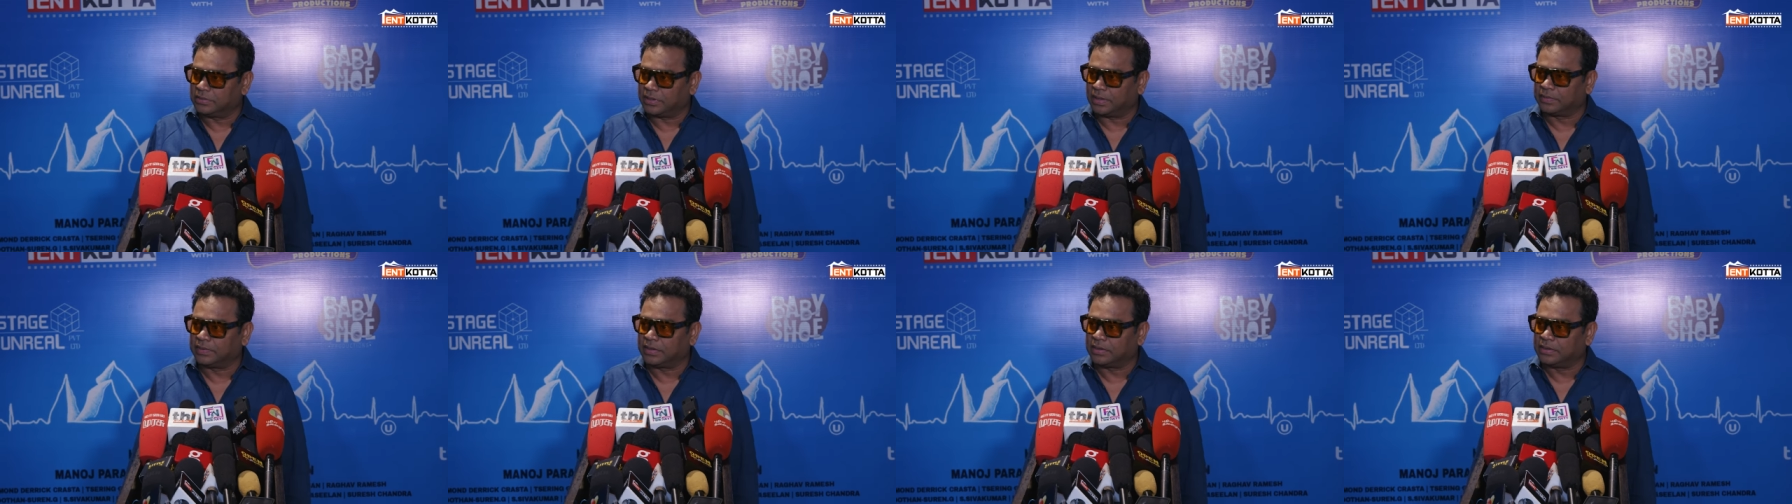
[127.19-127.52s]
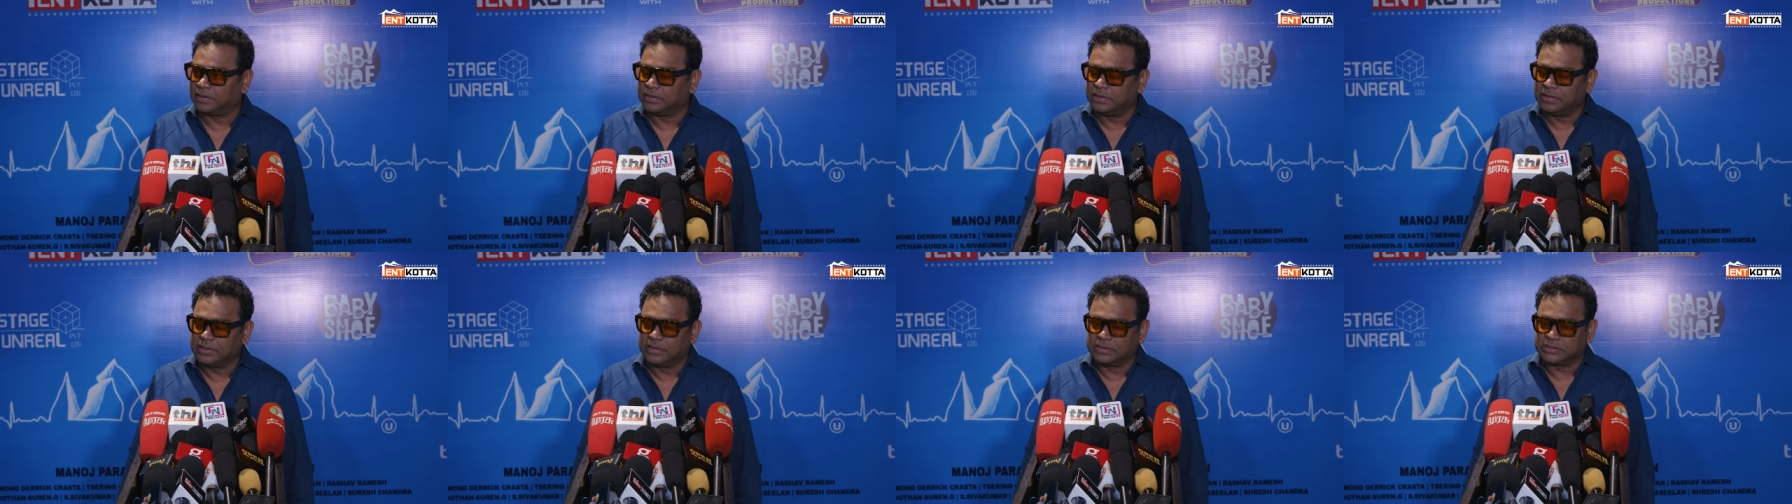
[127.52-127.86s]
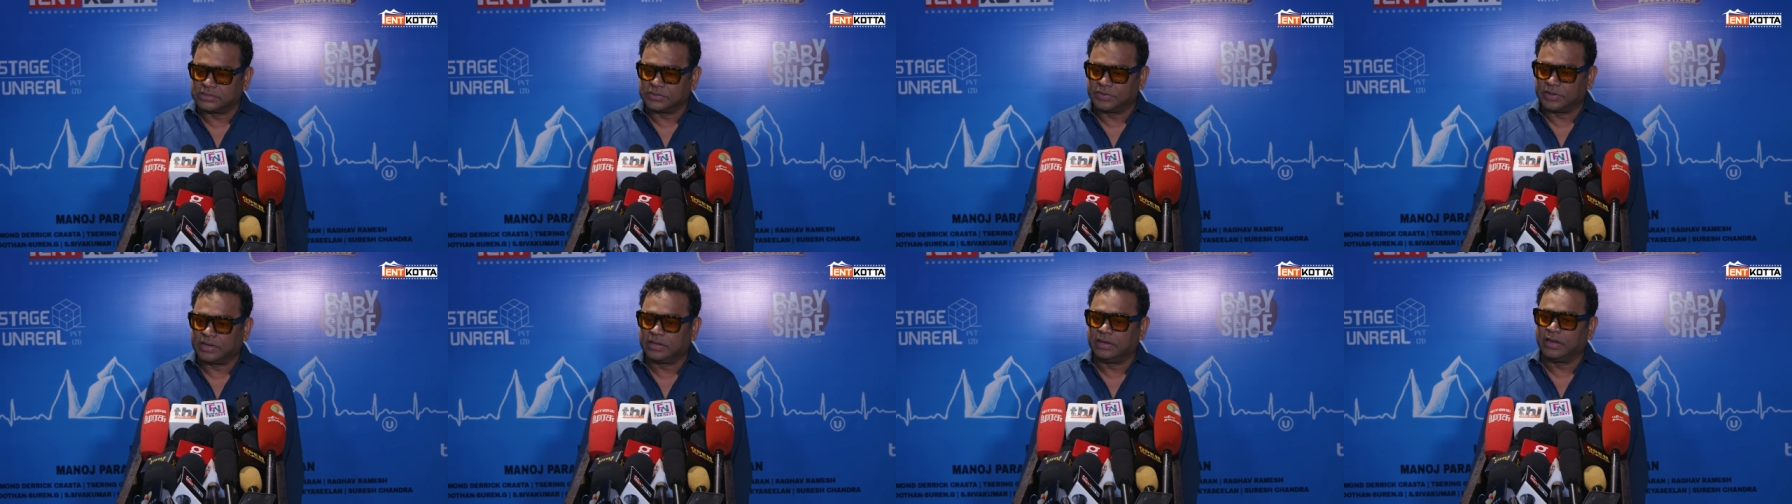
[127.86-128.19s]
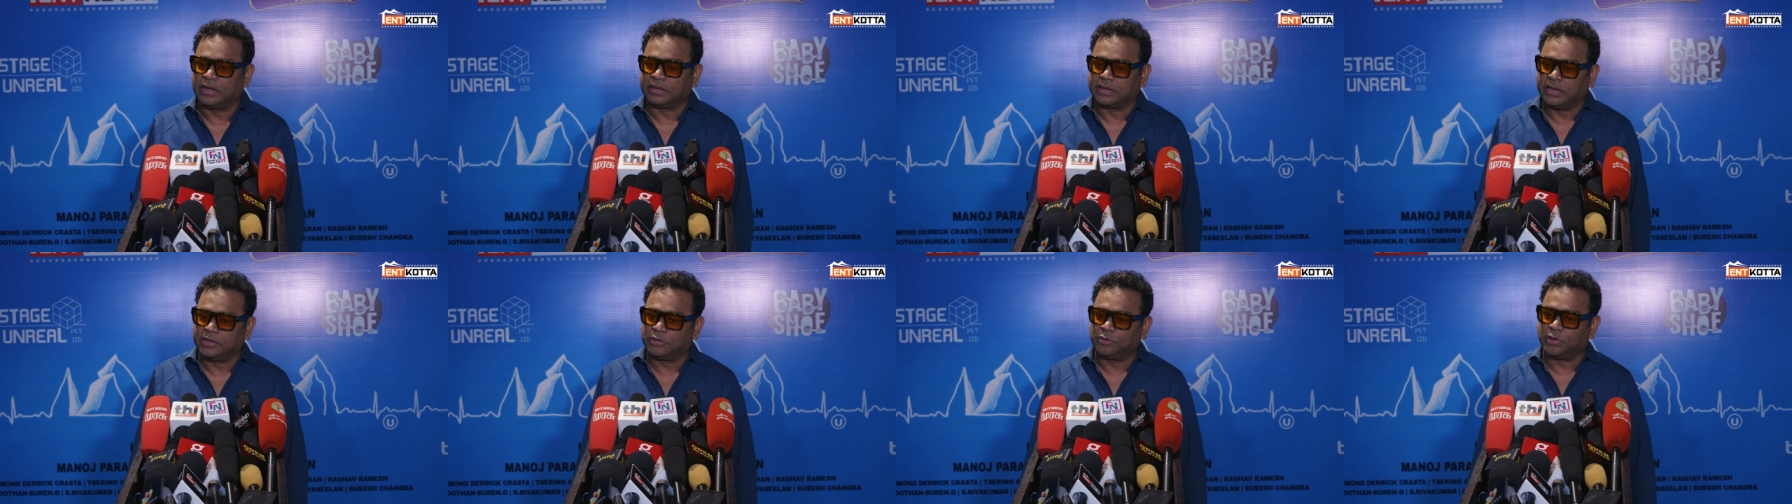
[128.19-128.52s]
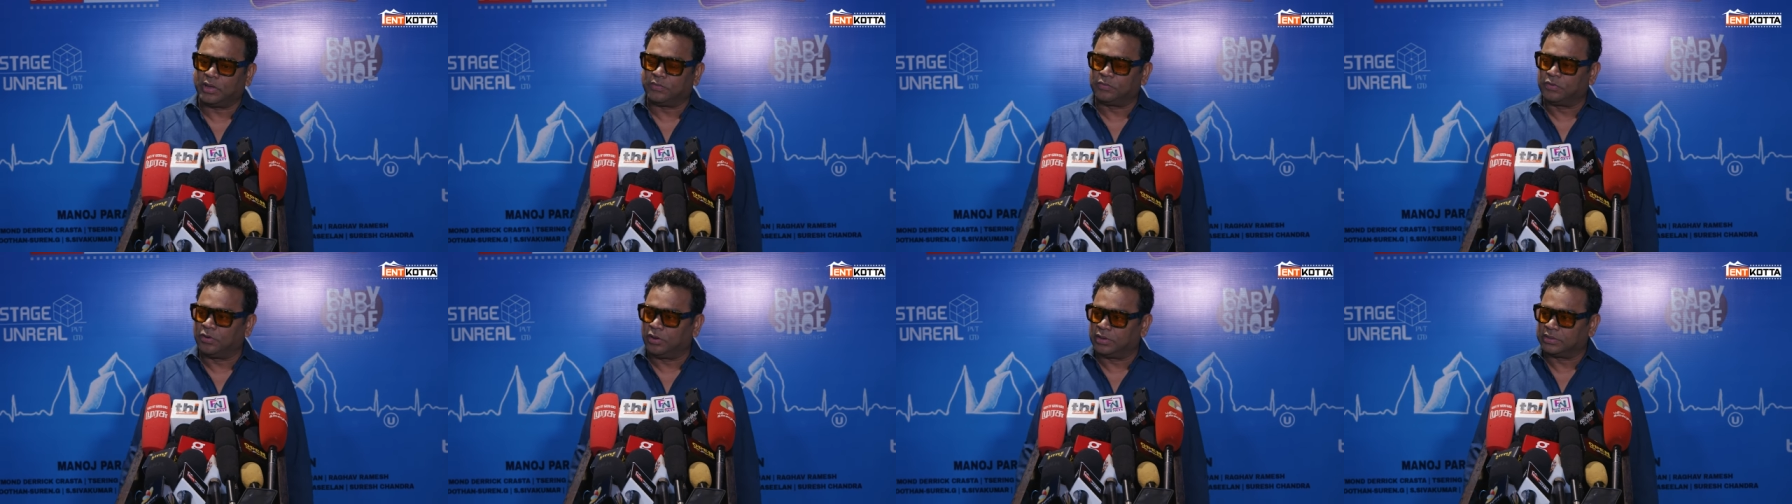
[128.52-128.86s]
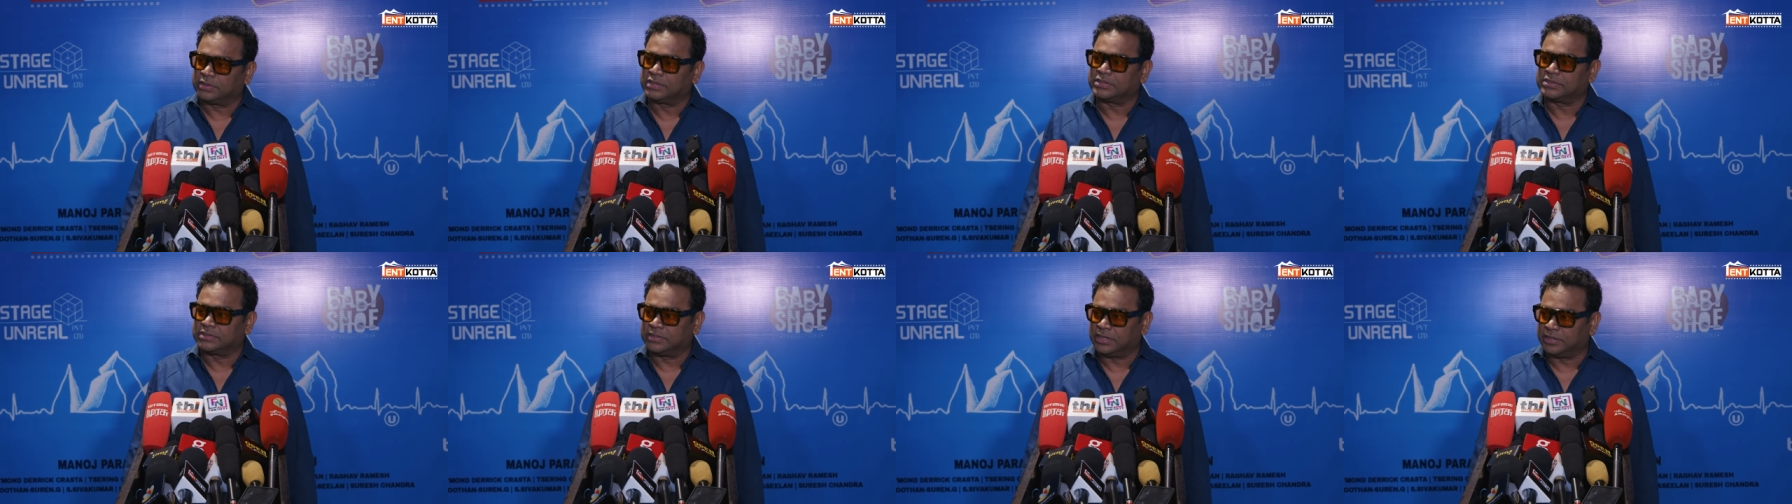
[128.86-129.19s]
I think she is very lucky to have got
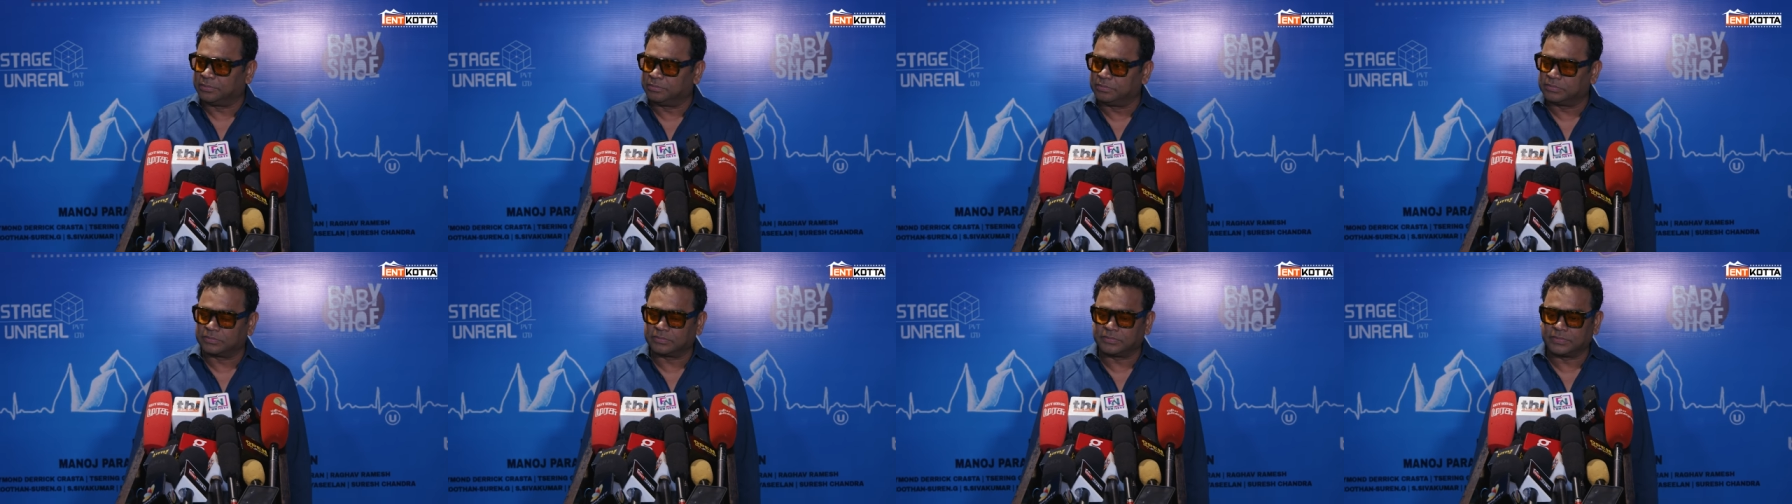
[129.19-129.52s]
this team